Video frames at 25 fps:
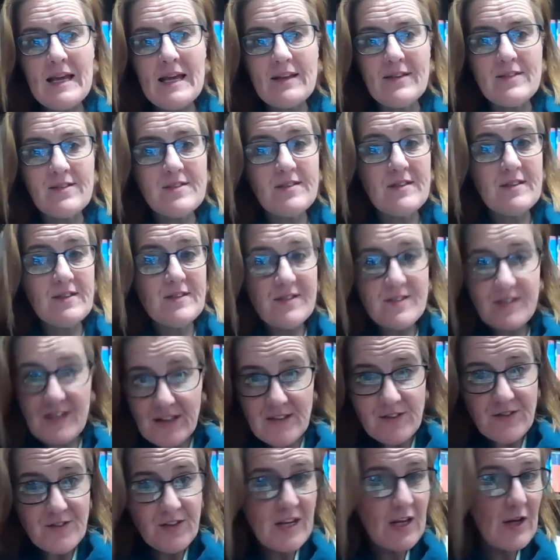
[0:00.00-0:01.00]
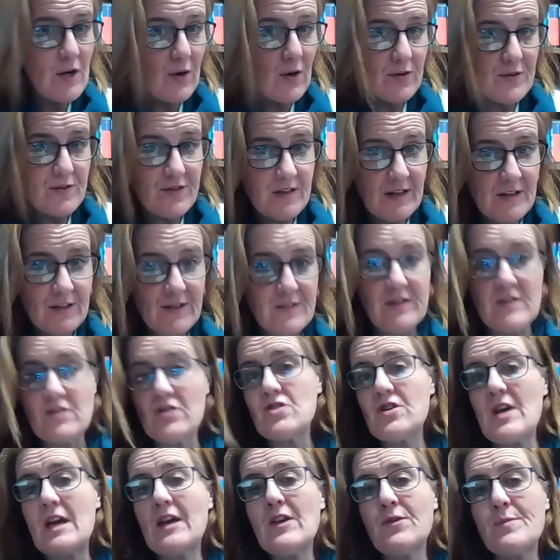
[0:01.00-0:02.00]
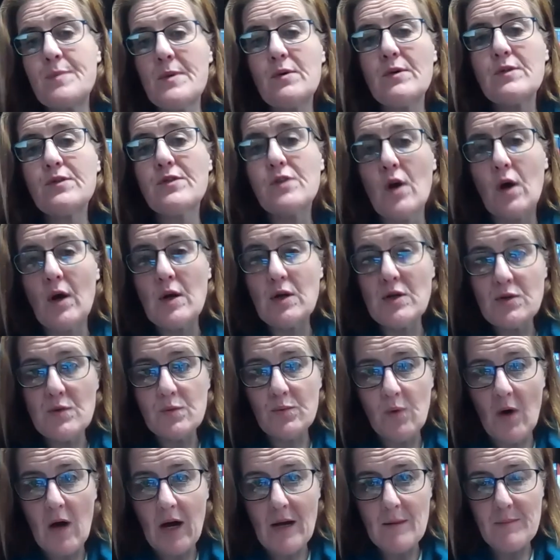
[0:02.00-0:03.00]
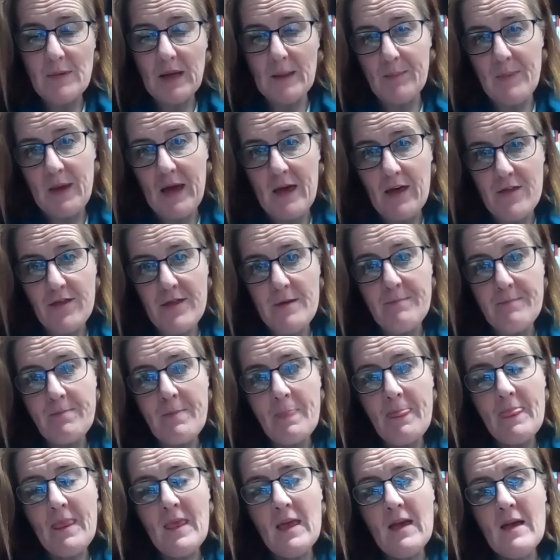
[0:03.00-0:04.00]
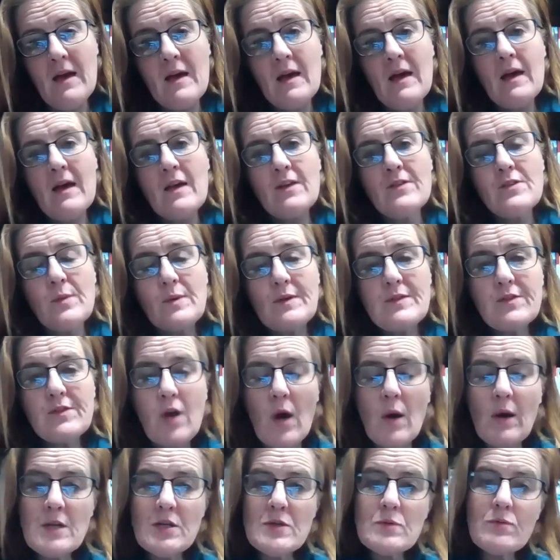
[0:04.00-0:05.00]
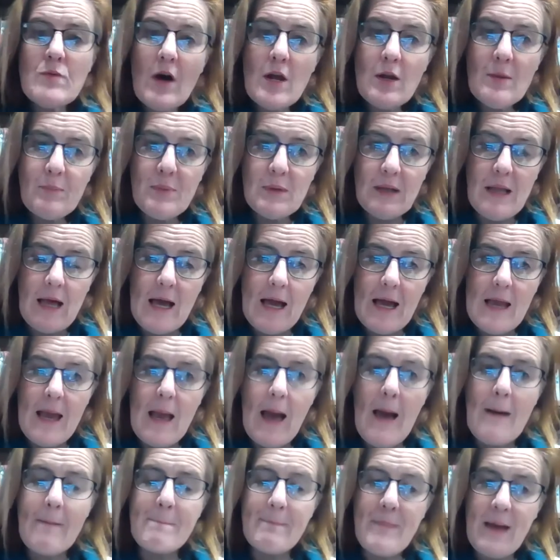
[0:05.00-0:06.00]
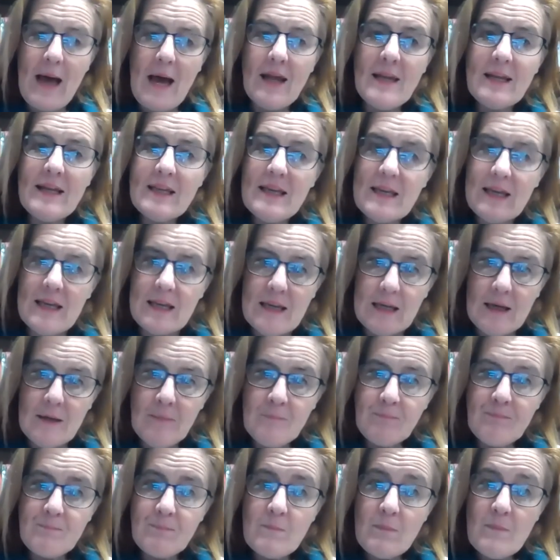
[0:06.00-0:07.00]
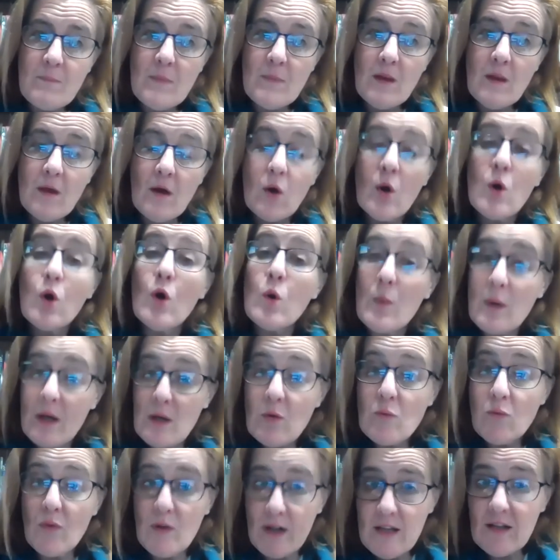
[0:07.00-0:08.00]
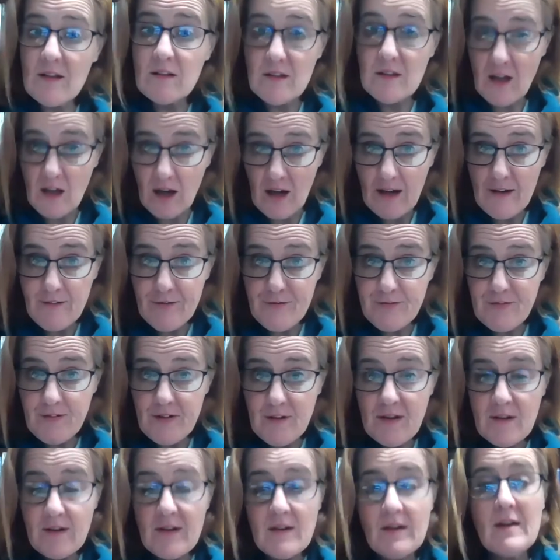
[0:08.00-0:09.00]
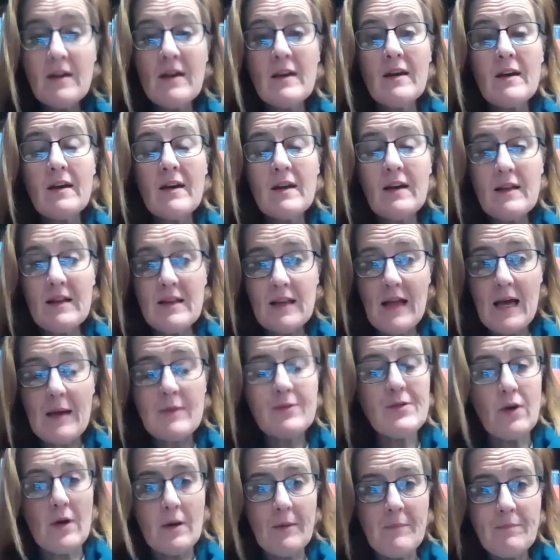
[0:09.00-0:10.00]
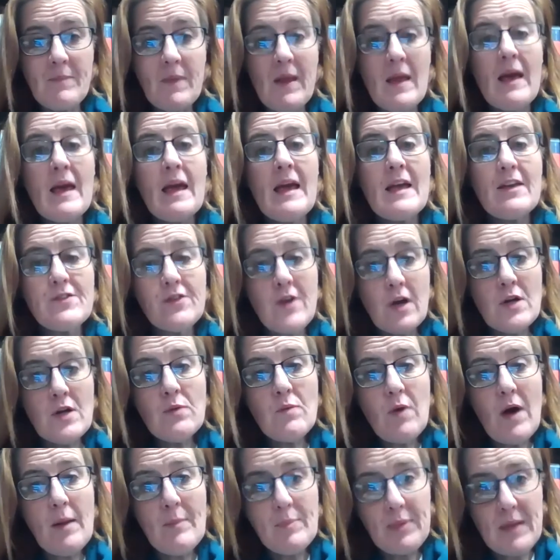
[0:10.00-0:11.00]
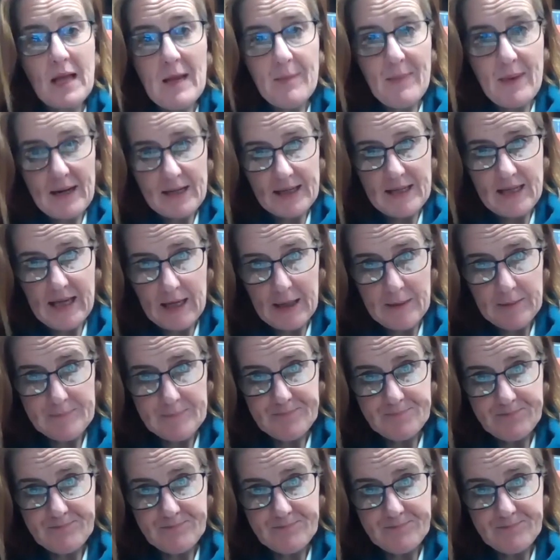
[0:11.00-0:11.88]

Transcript: It's 1606 and Shakespeare is going to write Macbeth. So he's going to write a play about a king who in real life, he's going to write a play about a king.